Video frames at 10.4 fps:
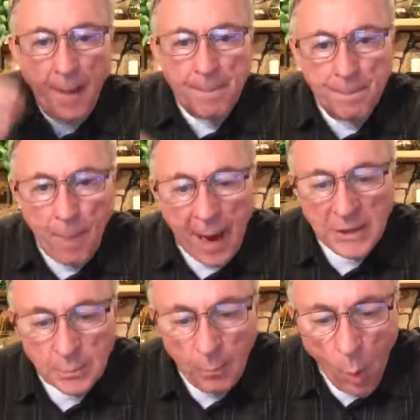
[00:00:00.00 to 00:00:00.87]

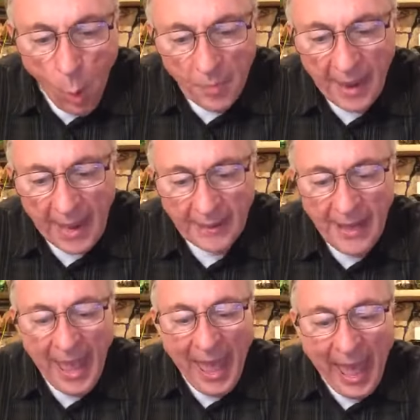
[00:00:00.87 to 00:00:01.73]
Much more than,
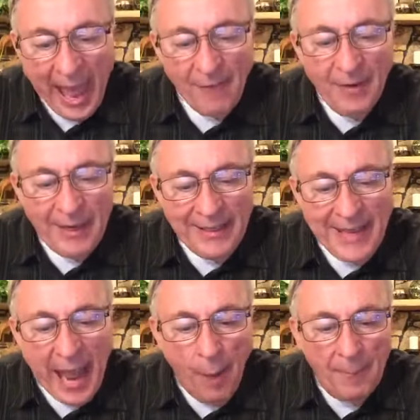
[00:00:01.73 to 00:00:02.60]
having
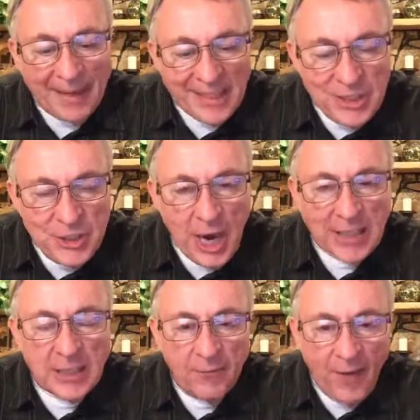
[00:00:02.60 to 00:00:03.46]
now been
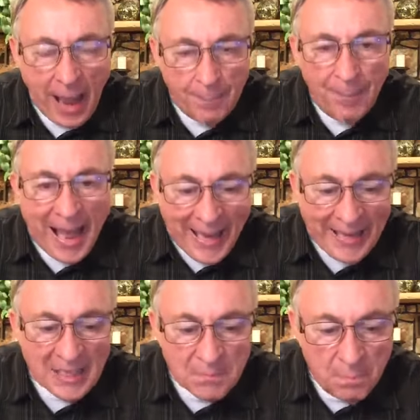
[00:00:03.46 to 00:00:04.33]
justified by
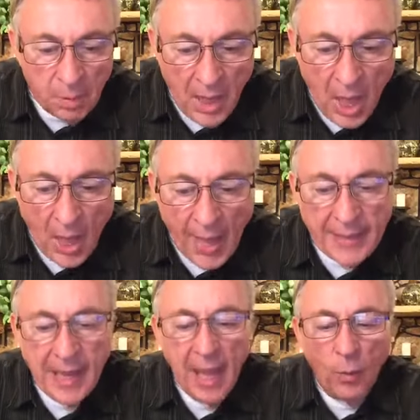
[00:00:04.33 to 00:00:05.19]
his
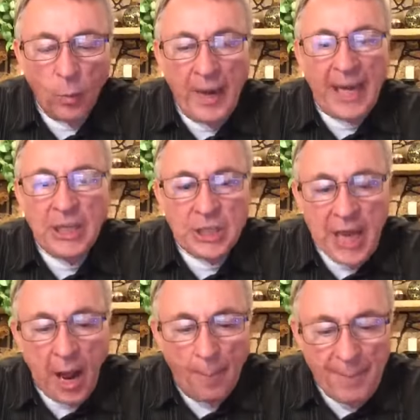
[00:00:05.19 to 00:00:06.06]
blood, we
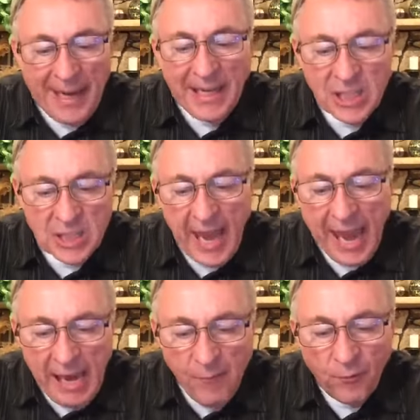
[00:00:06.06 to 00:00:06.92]
shall be
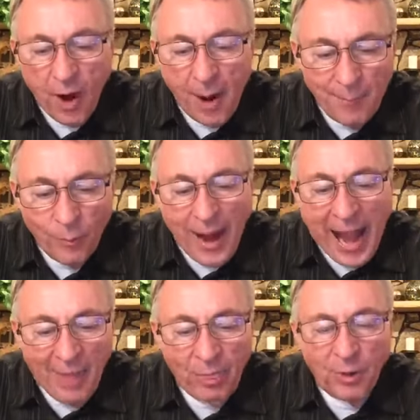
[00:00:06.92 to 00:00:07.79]
saved from
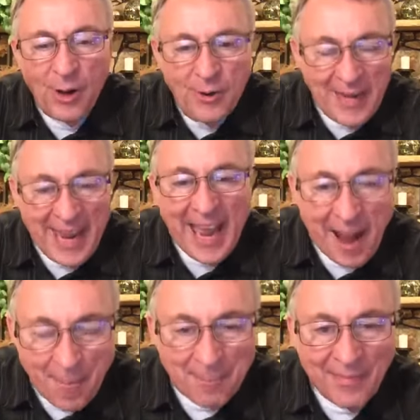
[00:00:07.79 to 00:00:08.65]
wrath through
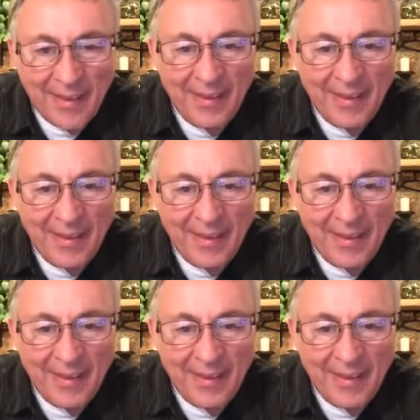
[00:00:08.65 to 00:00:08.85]
him.